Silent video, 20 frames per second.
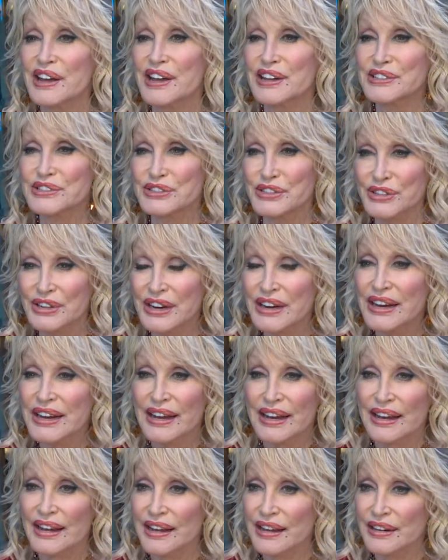answer.
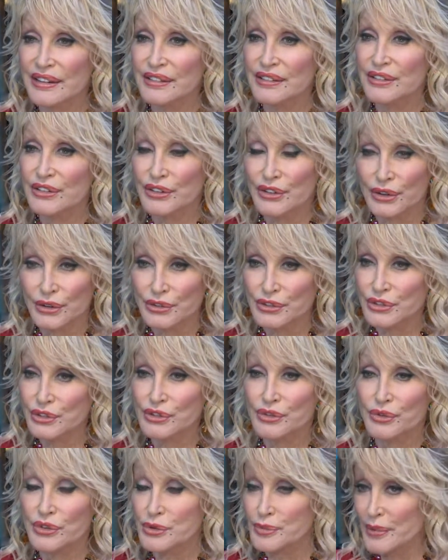And, you know,
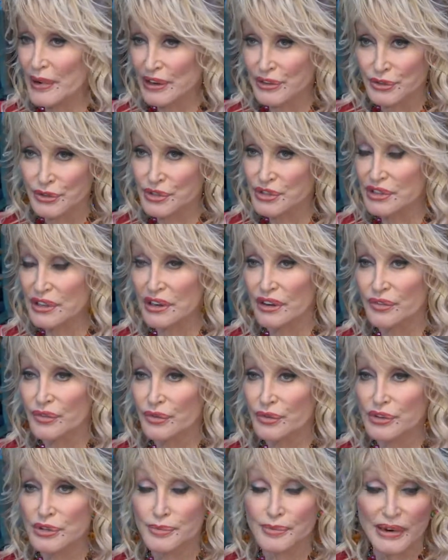just respect yourself,
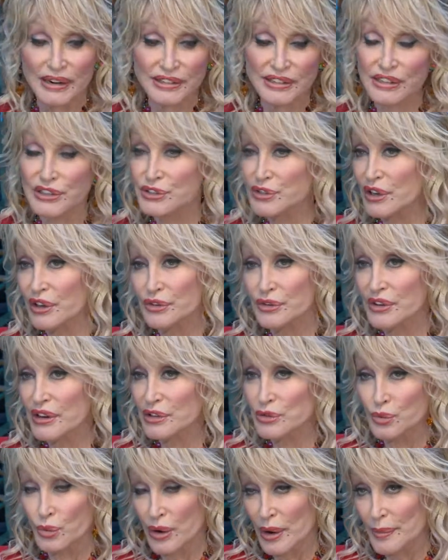respect each other
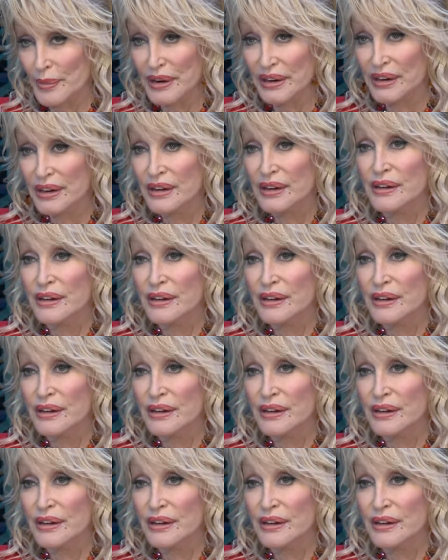as women,